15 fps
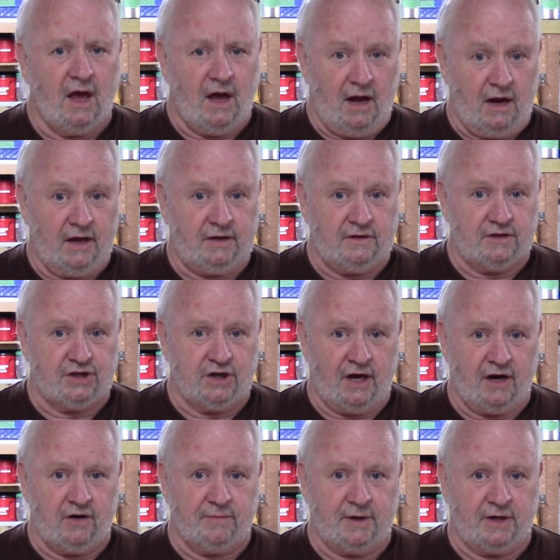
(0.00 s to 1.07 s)
I like this
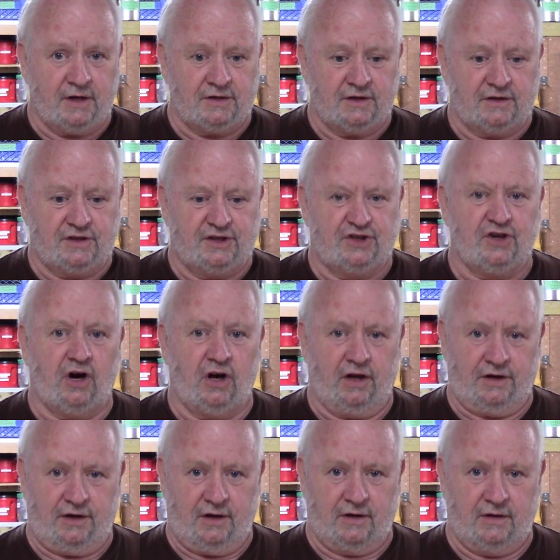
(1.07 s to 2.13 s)
ladder because it's
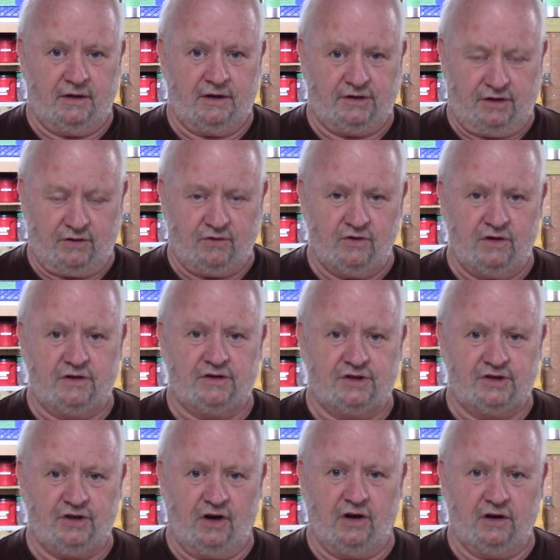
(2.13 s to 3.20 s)
solid. It's a good,
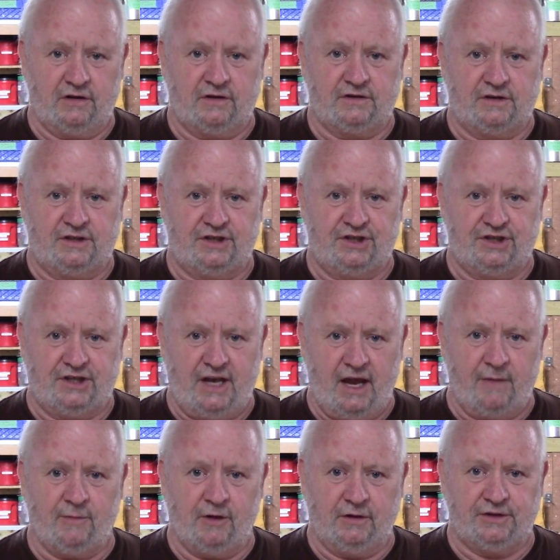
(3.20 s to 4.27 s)
solid,
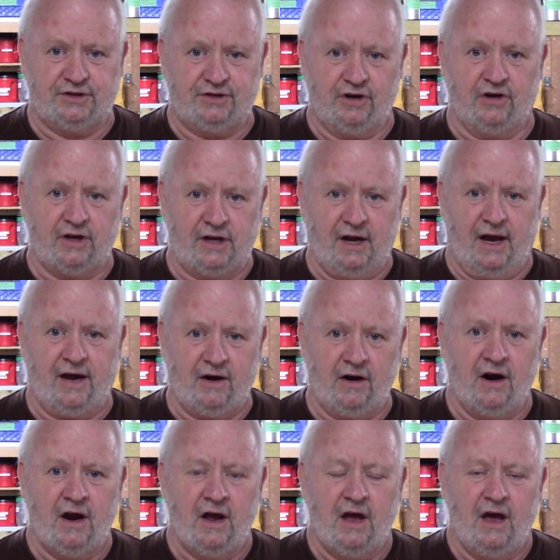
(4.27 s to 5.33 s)
stable, sturdy ladder.
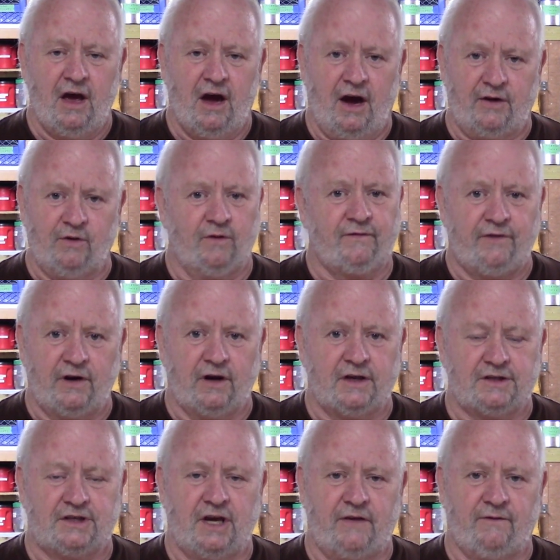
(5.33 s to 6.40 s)
I don't feel
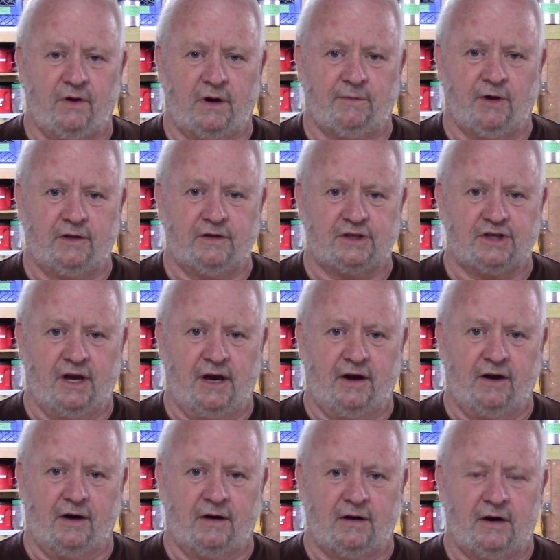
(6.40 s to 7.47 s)
unsafe when I'm on this
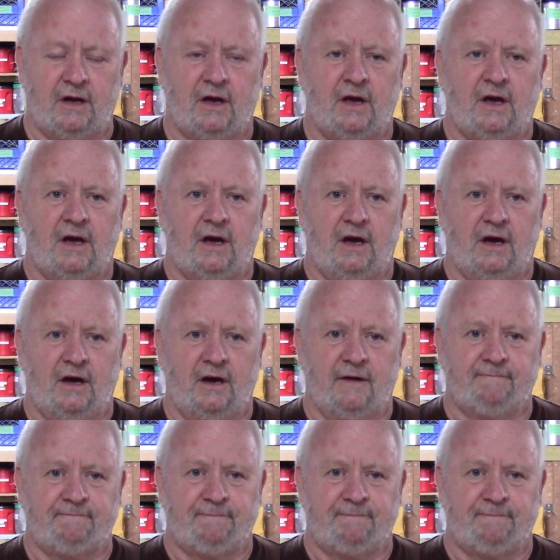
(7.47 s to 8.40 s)
ladder. The